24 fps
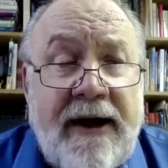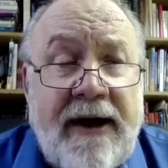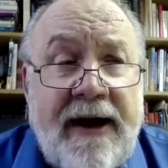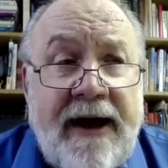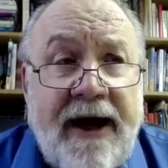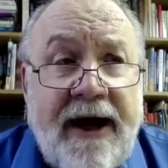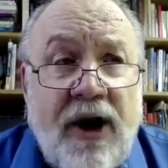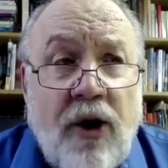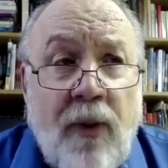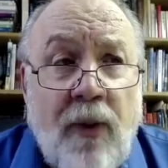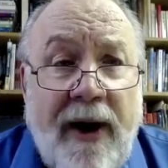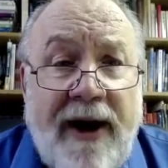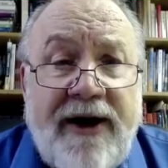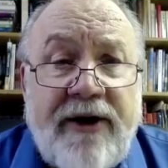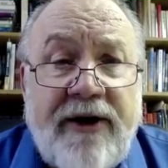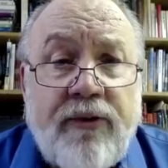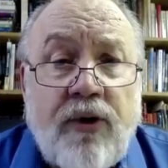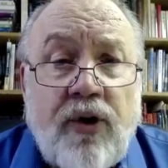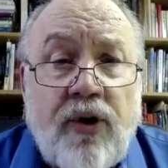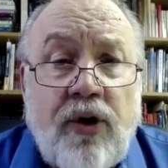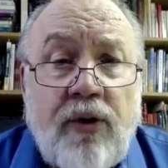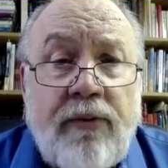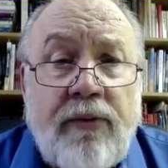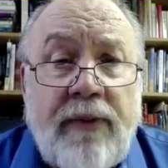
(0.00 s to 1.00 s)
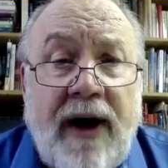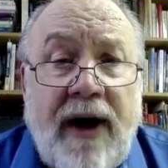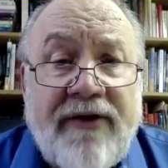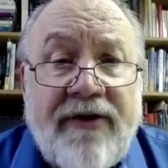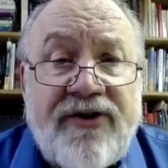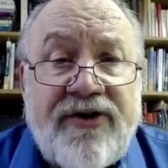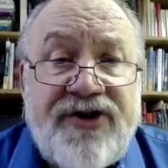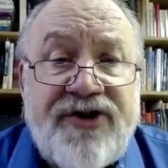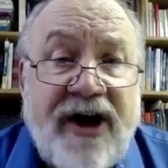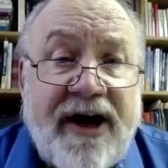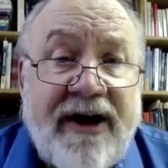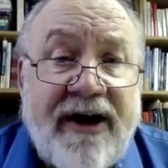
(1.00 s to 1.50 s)
in a waiting room on the
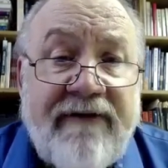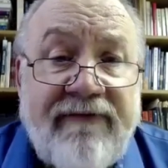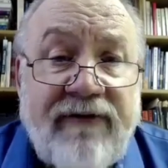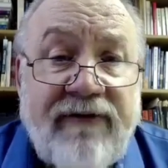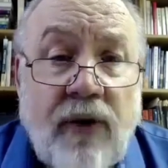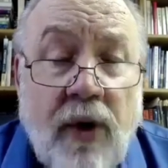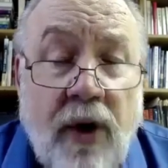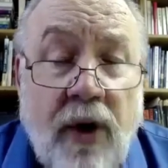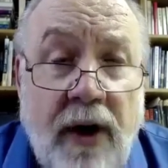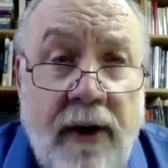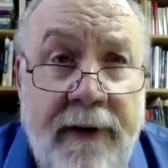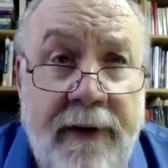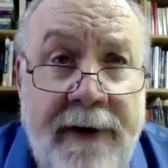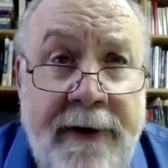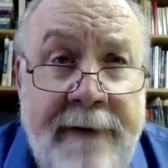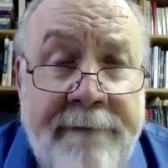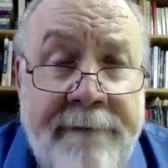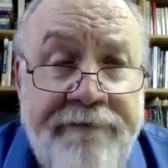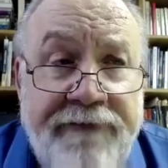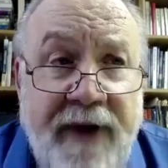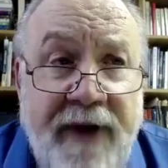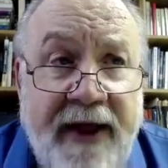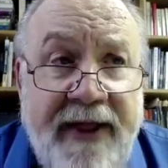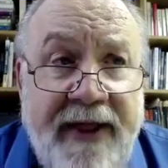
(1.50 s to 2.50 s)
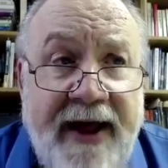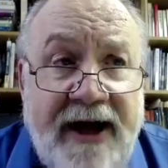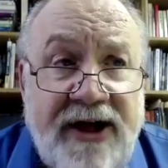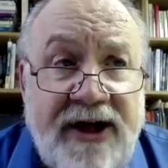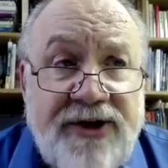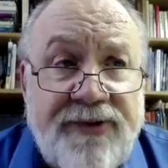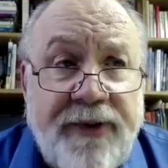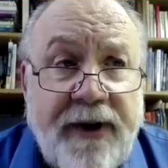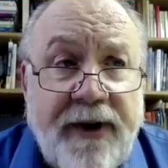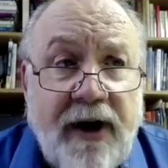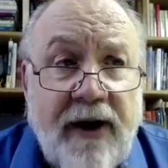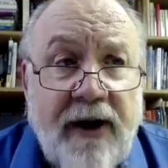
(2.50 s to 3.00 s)
2nd floor of the
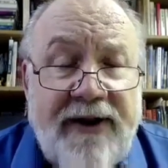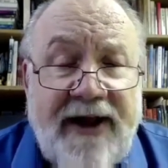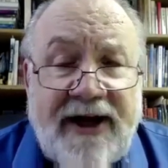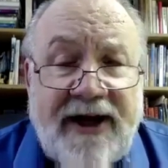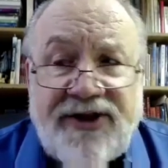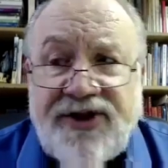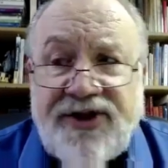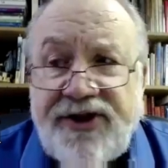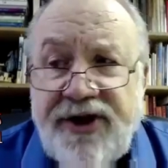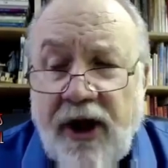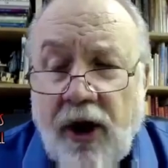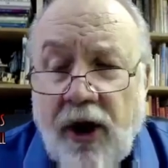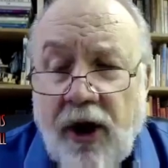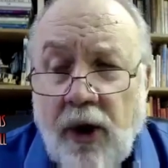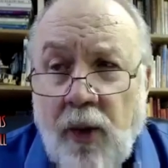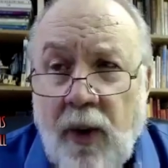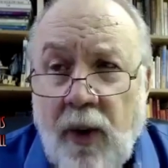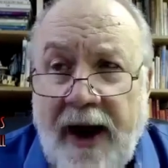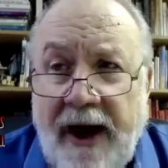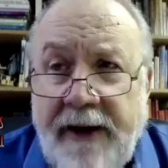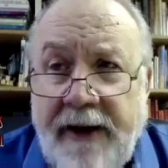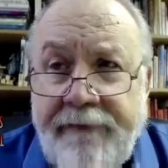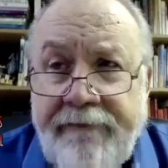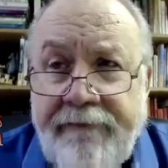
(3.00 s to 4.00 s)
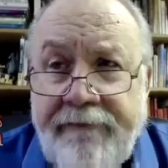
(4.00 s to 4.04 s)
hospital, that's still away.